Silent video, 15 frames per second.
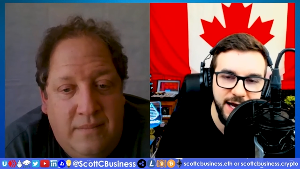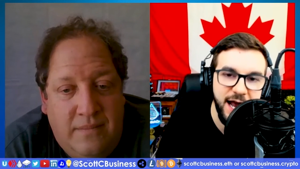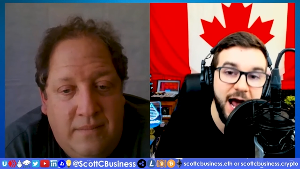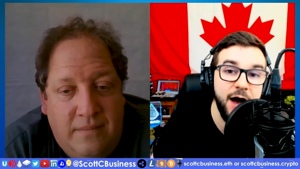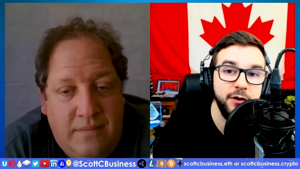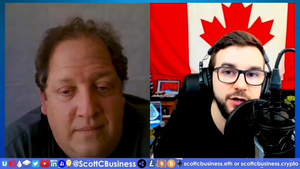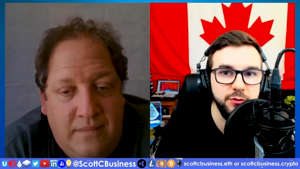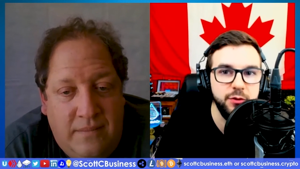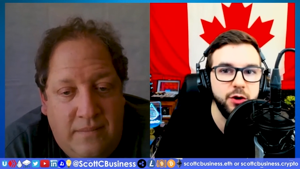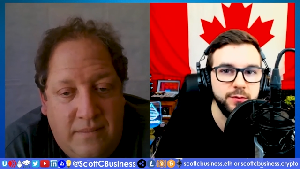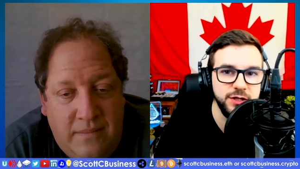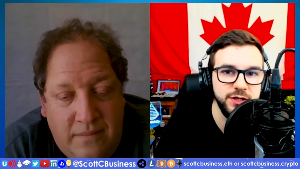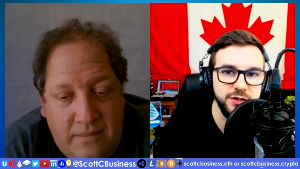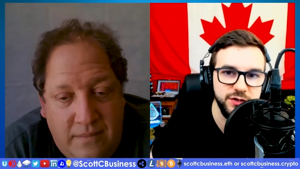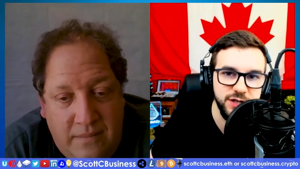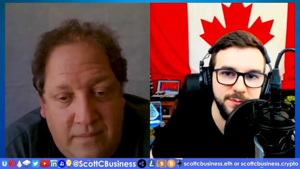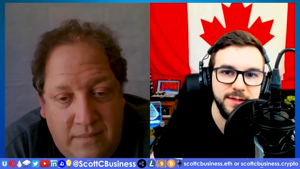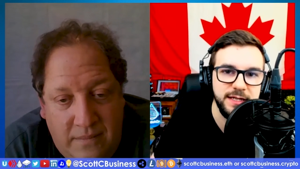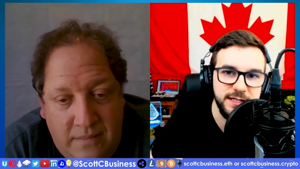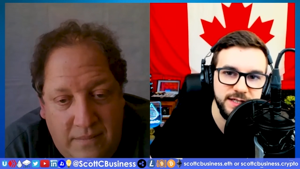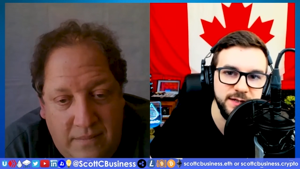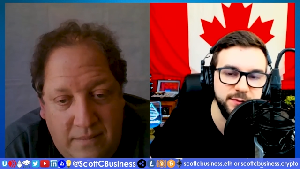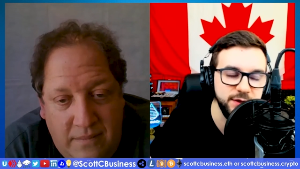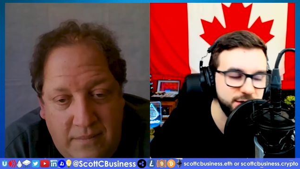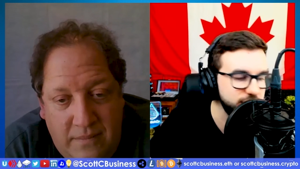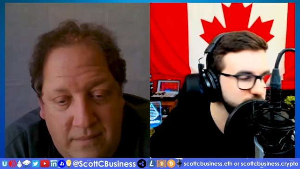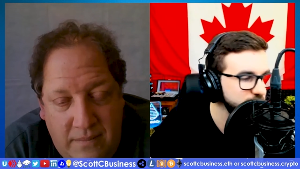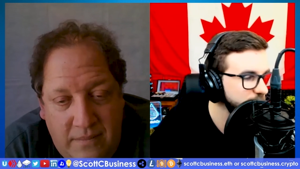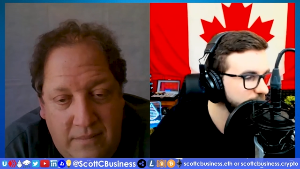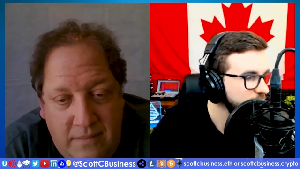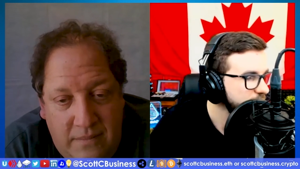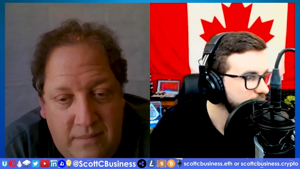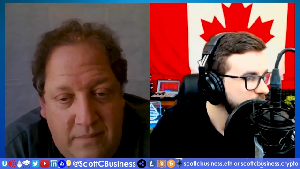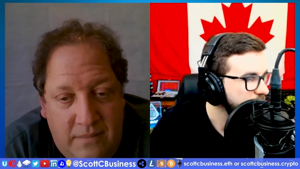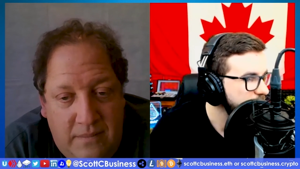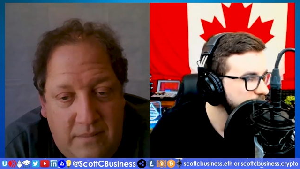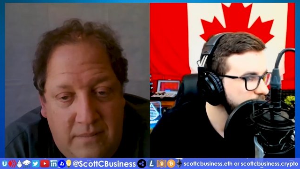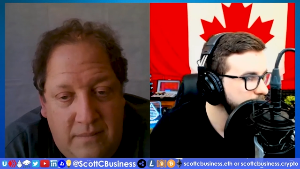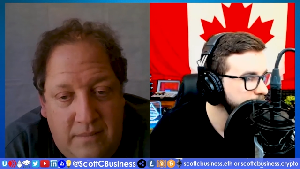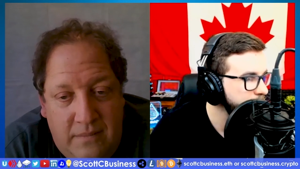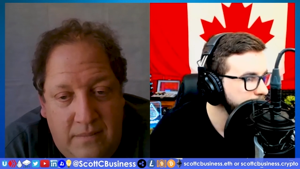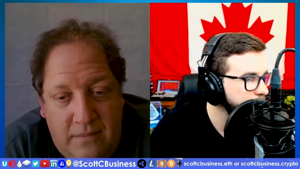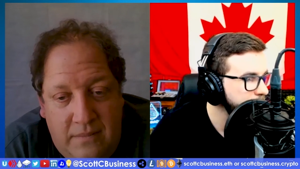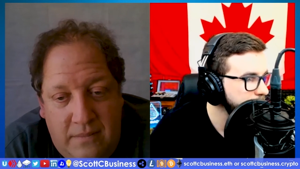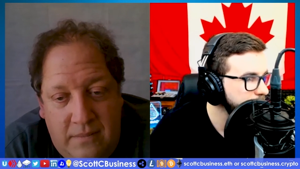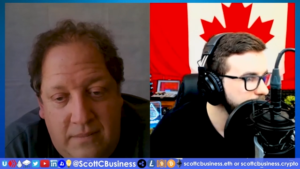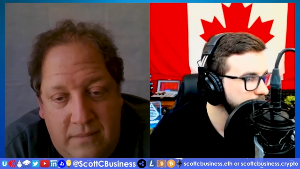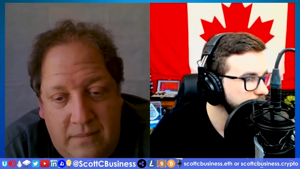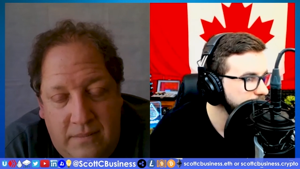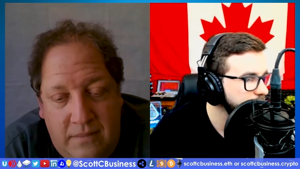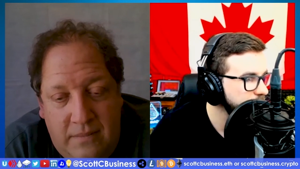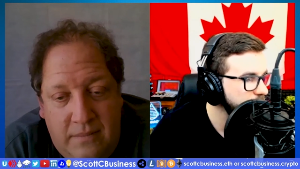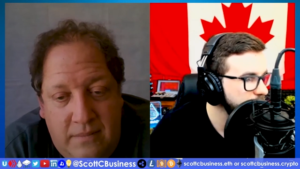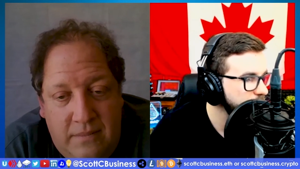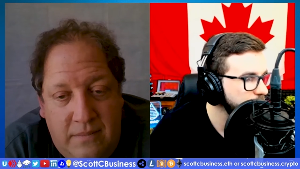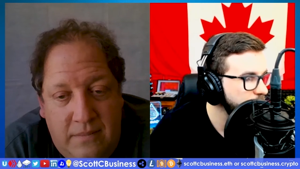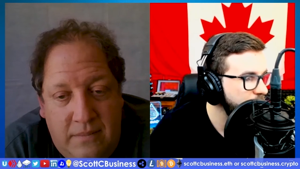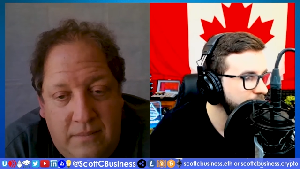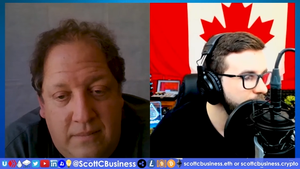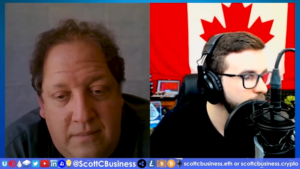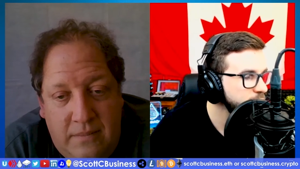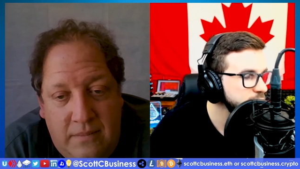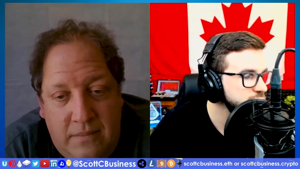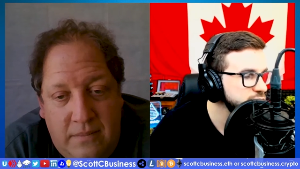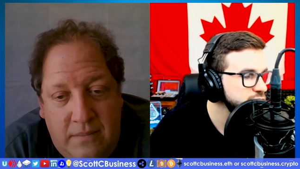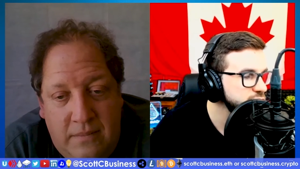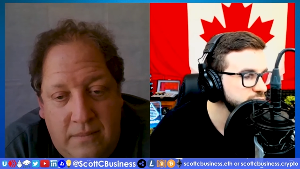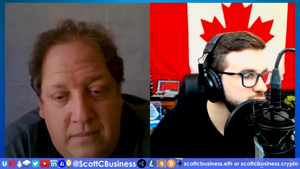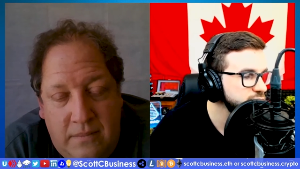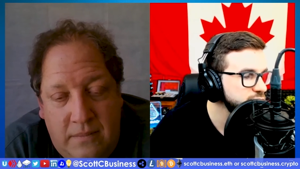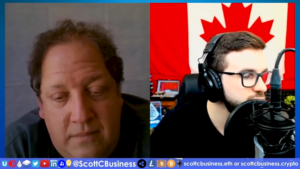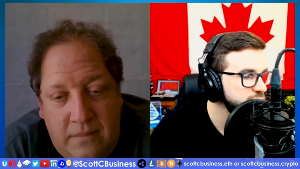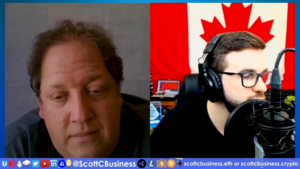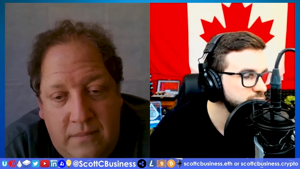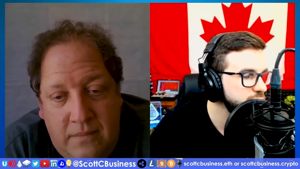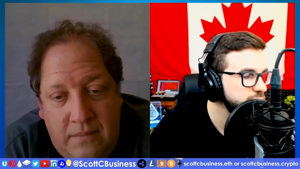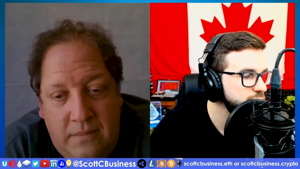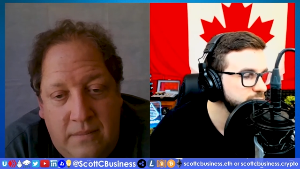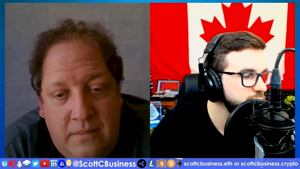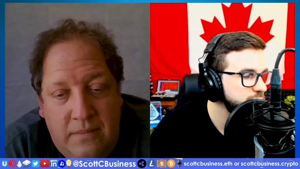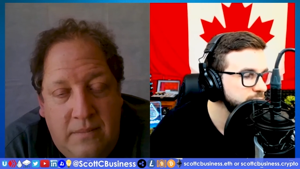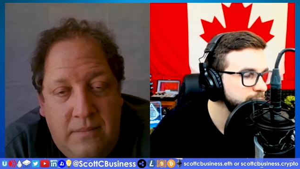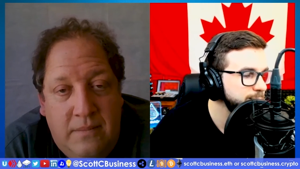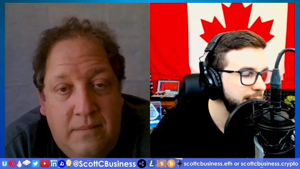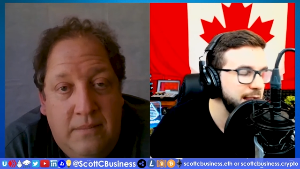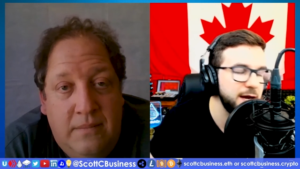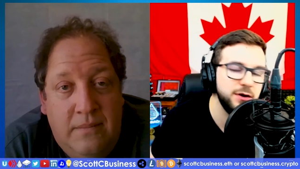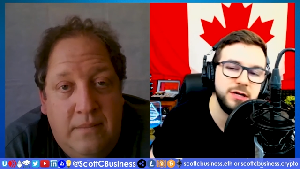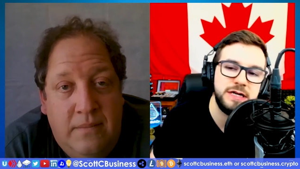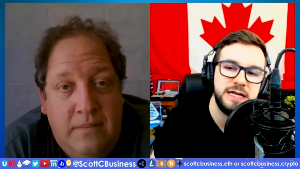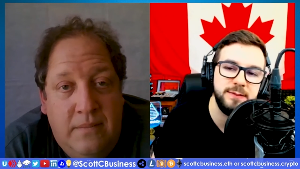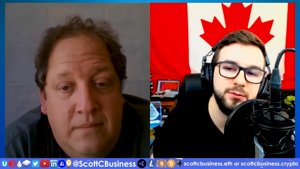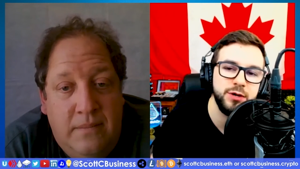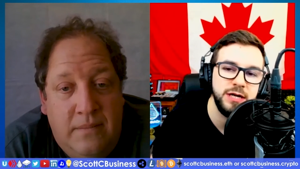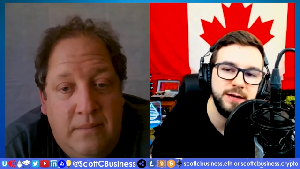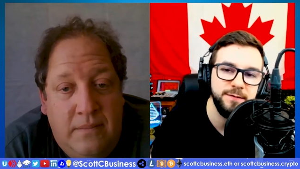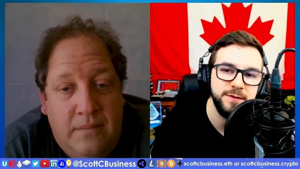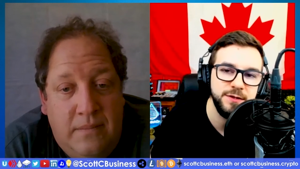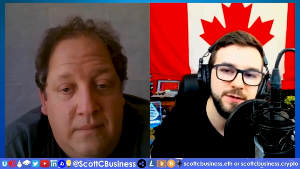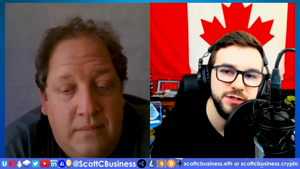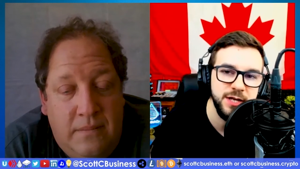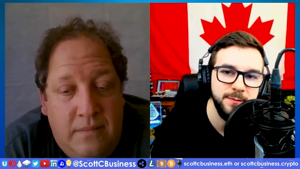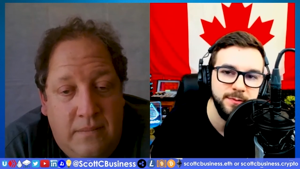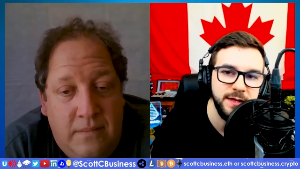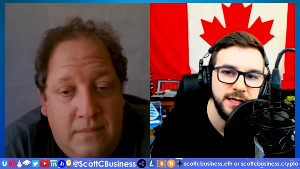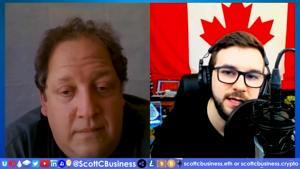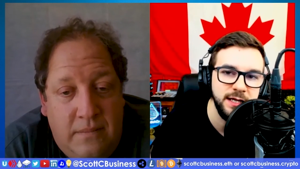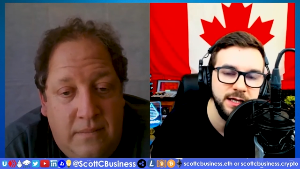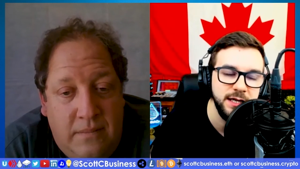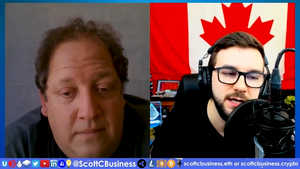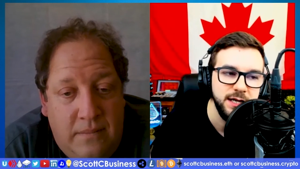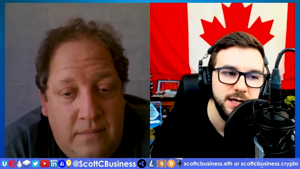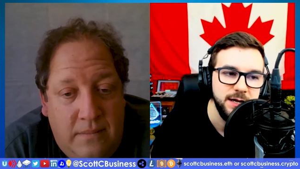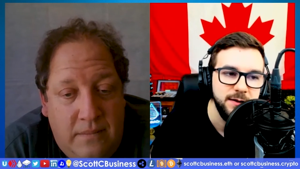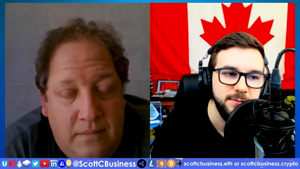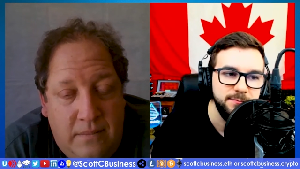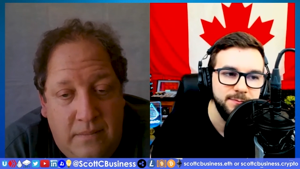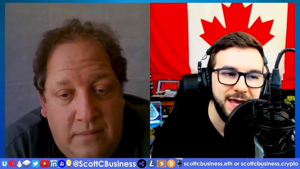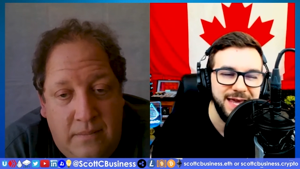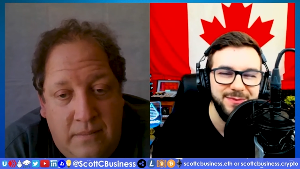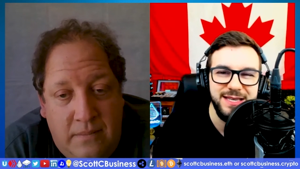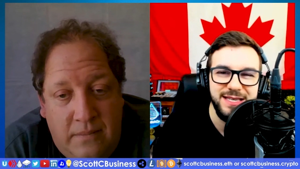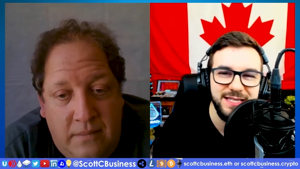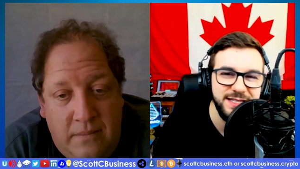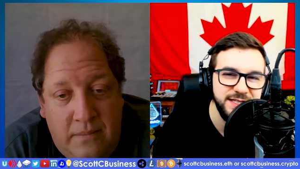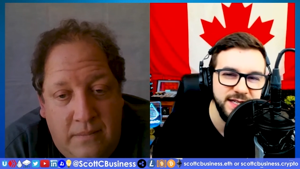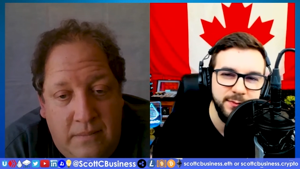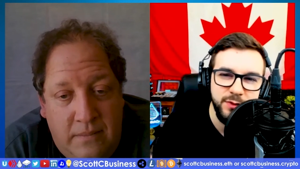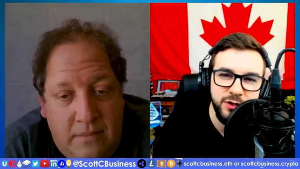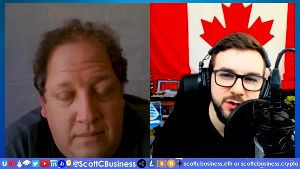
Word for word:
Speaker 1: and and how you hope to do something similar. So, um, how would you compare debrief to something maybe